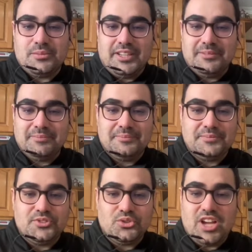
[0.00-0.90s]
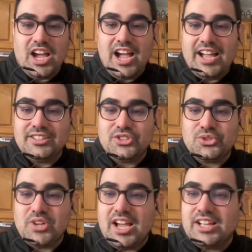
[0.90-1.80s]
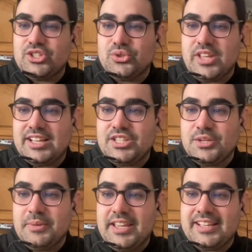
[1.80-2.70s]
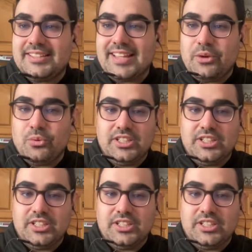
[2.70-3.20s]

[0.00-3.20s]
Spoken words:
me. Do not do that to me because I will